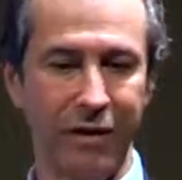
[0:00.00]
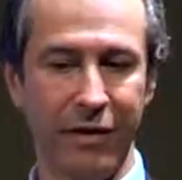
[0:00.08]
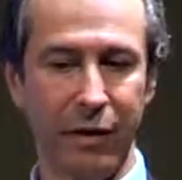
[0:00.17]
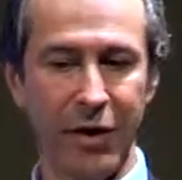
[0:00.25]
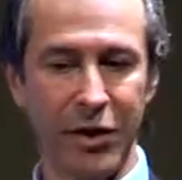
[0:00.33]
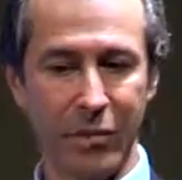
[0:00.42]

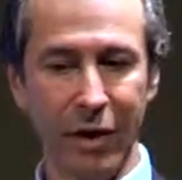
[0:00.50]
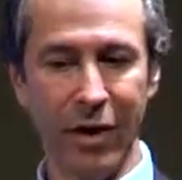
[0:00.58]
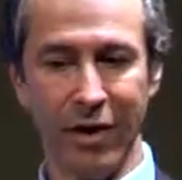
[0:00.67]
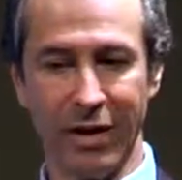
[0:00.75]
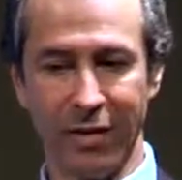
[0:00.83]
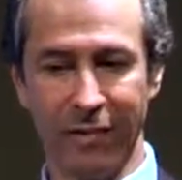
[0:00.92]
Very
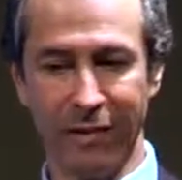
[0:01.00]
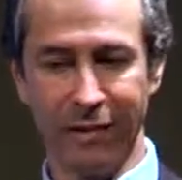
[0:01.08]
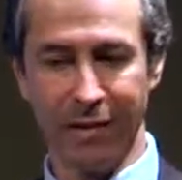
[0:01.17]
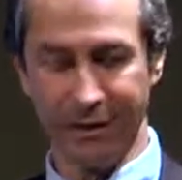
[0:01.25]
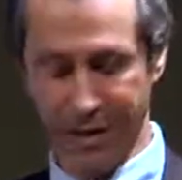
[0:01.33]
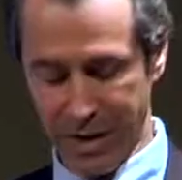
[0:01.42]
smart,
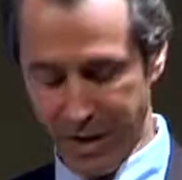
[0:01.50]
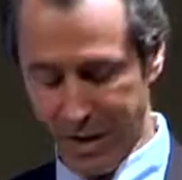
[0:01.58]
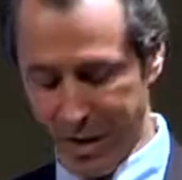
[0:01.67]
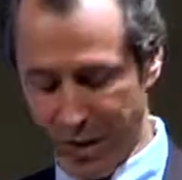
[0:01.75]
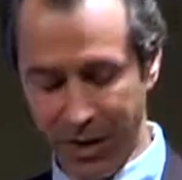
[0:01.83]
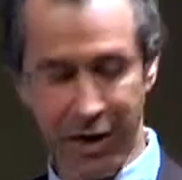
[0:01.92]
because
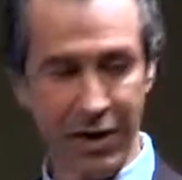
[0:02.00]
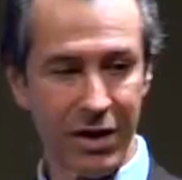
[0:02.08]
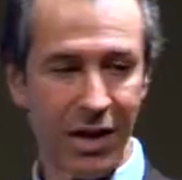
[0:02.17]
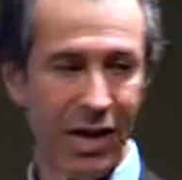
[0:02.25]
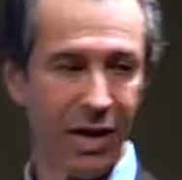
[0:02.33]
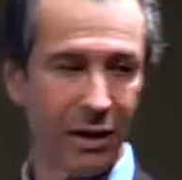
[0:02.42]
it
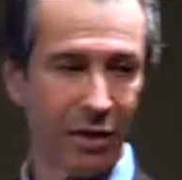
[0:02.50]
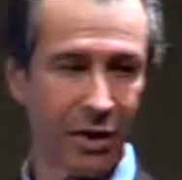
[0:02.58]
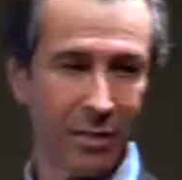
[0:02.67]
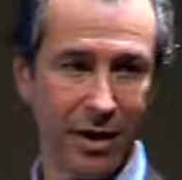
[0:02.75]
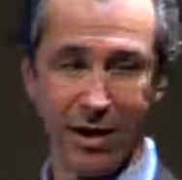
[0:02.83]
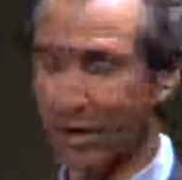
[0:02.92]
increases the healing
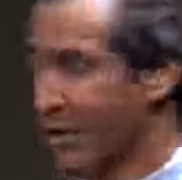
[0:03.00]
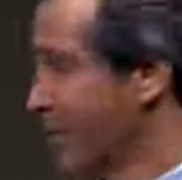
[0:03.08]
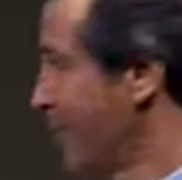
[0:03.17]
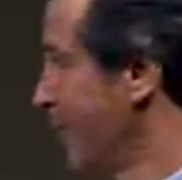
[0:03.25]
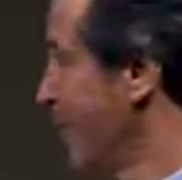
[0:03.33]
response.